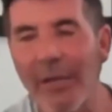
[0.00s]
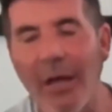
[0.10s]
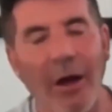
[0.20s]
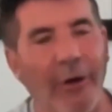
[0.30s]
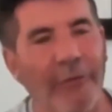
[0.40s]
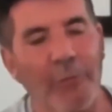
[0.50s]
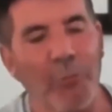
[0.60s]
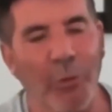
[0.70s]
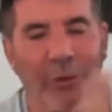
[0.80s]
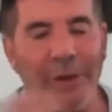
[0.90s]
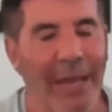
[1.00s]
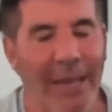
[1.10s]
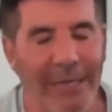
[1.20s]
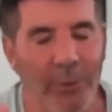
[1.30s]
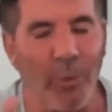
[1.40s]
and a steady presence to
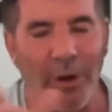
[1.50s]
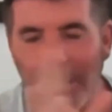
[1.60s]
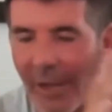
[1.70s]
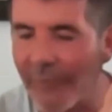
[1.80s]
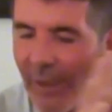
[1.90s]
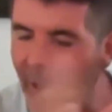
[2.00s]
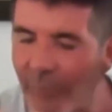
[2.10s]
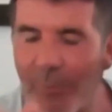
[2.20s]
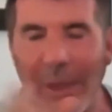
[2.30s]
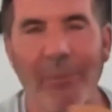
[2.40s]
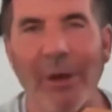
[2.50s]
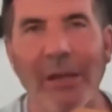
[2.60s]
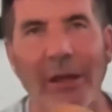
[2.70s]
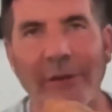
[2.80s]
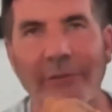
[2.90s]
help him navigate the pain and
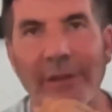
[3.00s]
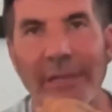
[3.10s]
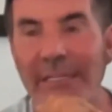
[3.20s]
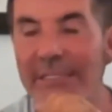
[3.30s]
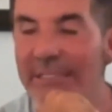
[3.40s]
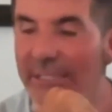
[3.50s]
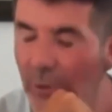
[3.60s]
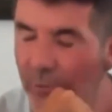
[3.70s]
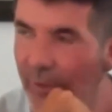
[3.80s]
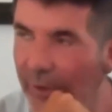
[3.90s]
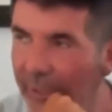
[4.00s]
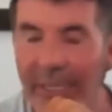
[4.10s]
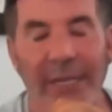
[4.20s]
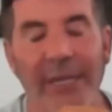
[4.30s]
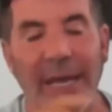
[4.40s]
fear. It was a
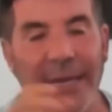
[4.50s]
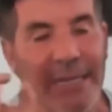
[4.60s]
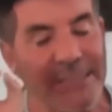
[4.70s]
testament to the